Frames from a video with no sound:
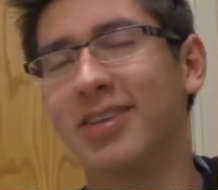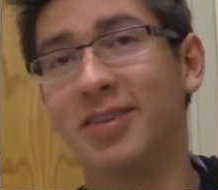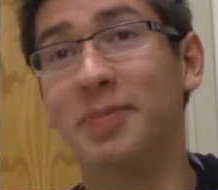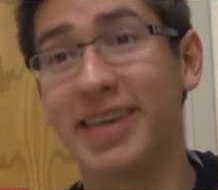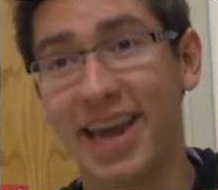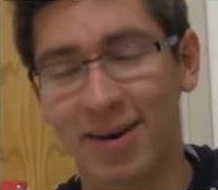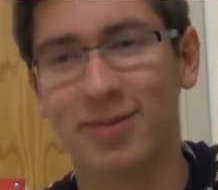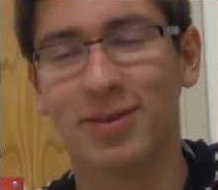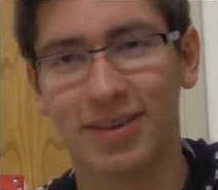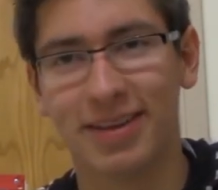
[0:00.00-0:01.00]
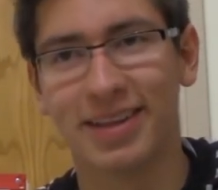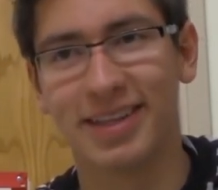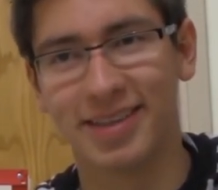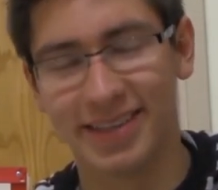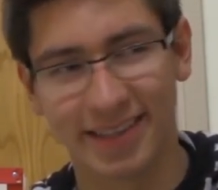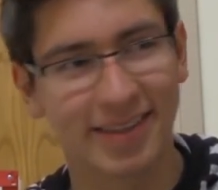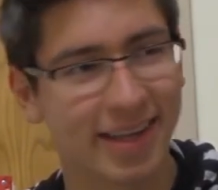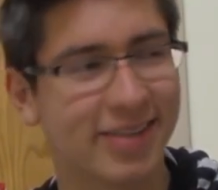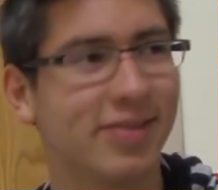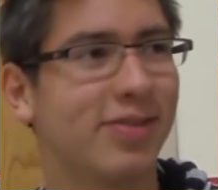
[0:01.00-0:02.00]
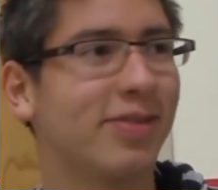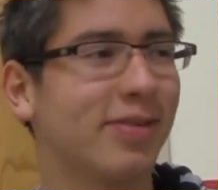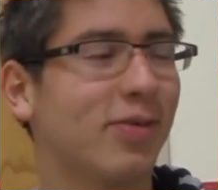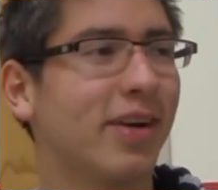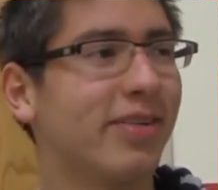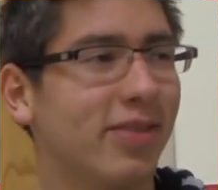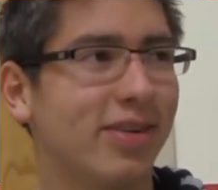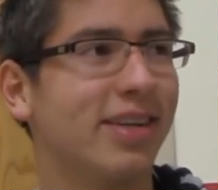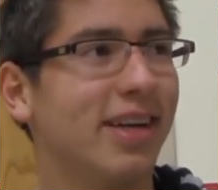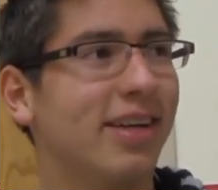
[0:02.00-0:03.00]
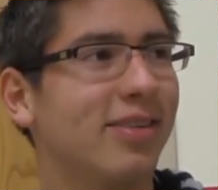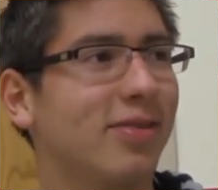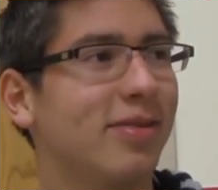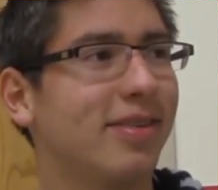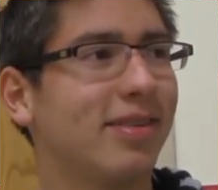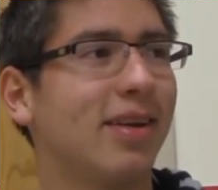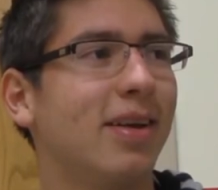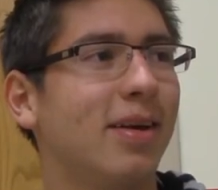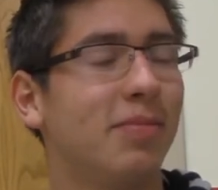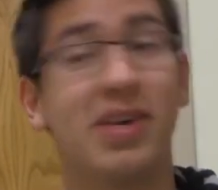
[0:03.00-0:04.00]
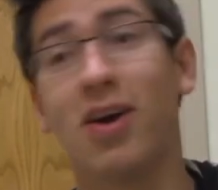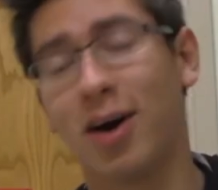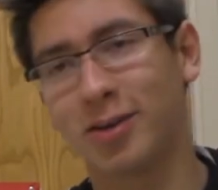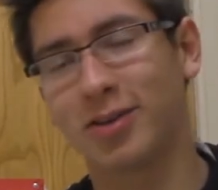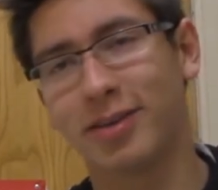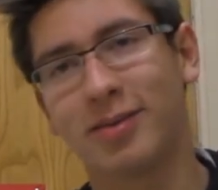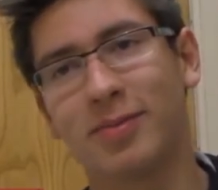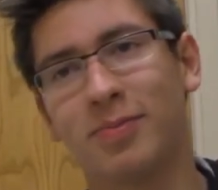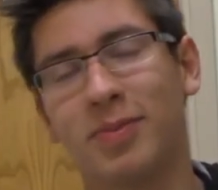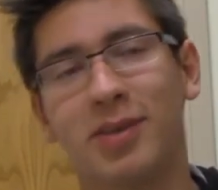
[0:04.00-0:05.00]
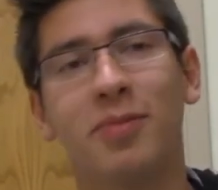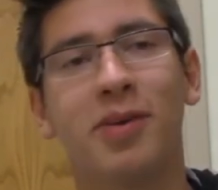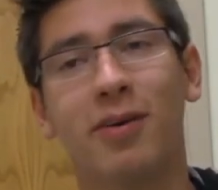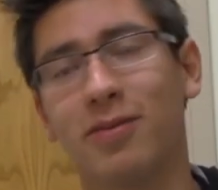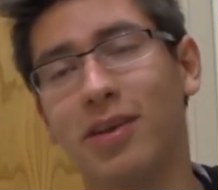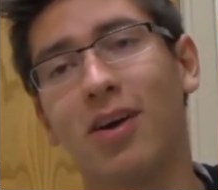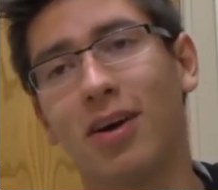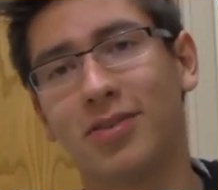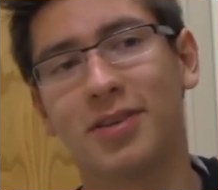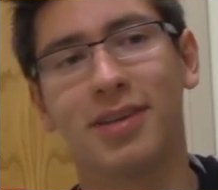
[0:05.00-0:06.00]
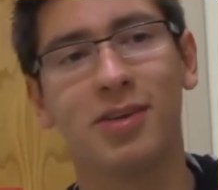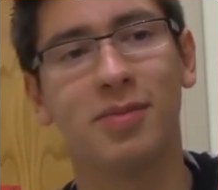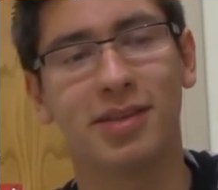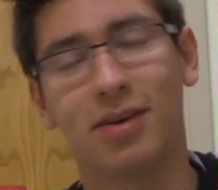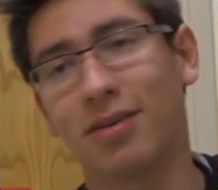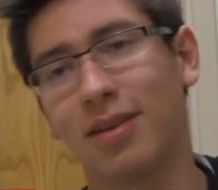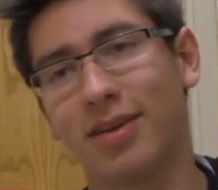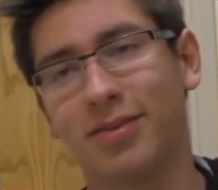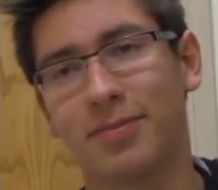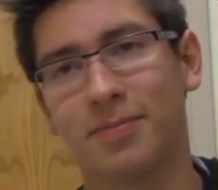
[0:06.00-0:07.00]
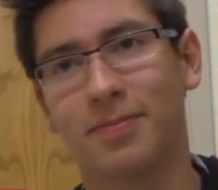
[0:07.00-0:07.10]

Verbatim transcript: just be careful. That's the extent of, of what I've learned in high school. Is be cautious, but don't be overly cautious that you miss out on life.